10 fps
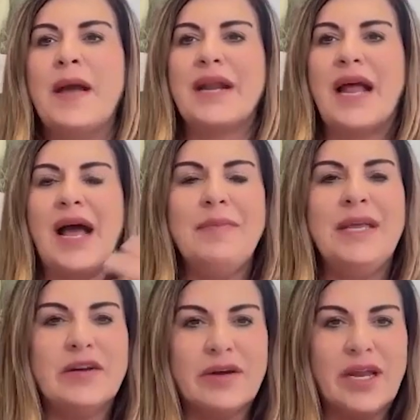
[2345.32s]
but I'm
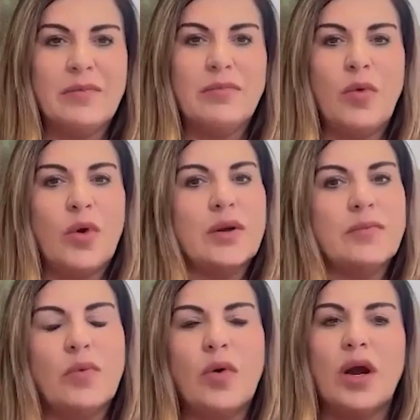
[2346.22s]
hearing more
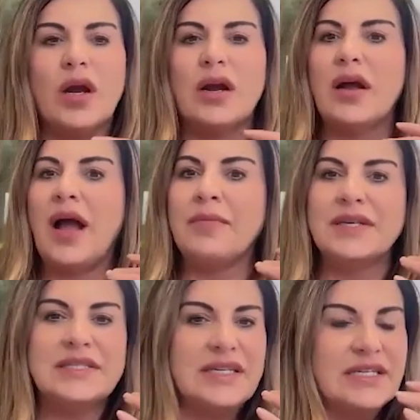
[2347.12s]
and more, I'm
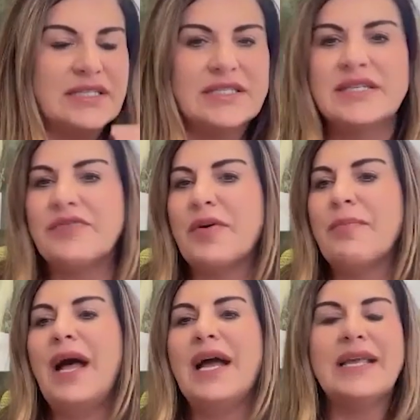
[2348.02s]
listening to different
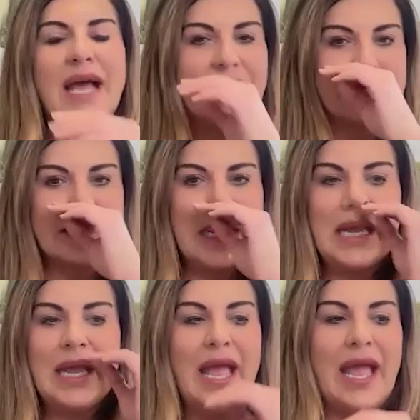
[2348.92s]
podcasts,
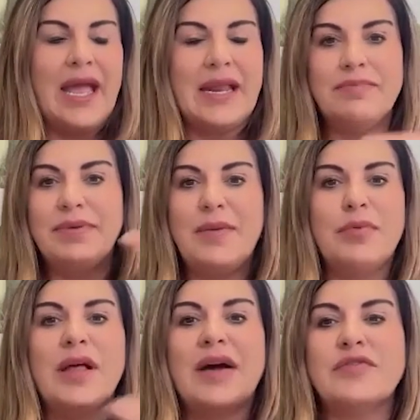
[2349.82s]
and
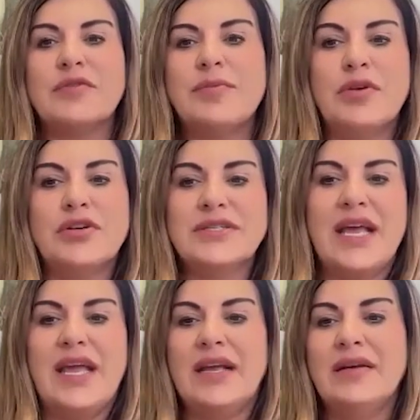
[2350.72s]
people after people are
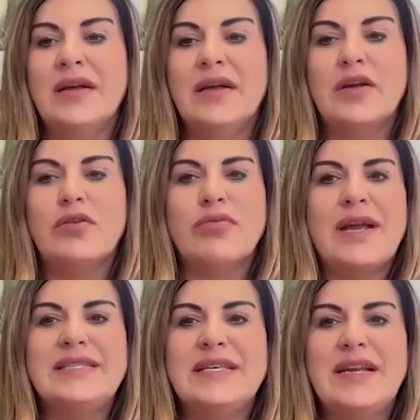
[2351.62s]
saying
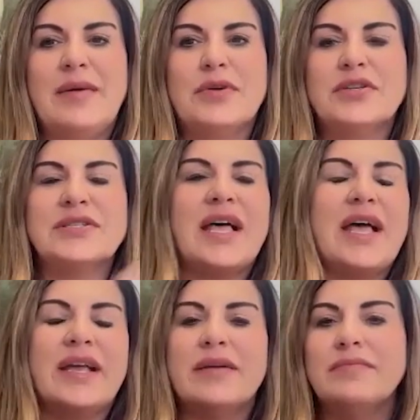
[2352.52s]
crazy numbers
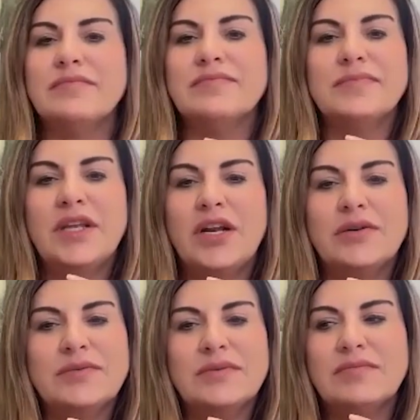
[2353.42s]
like, you
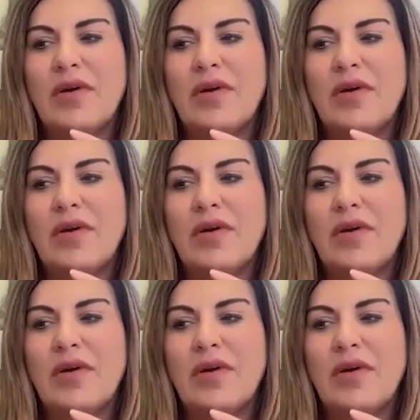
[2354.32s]
know,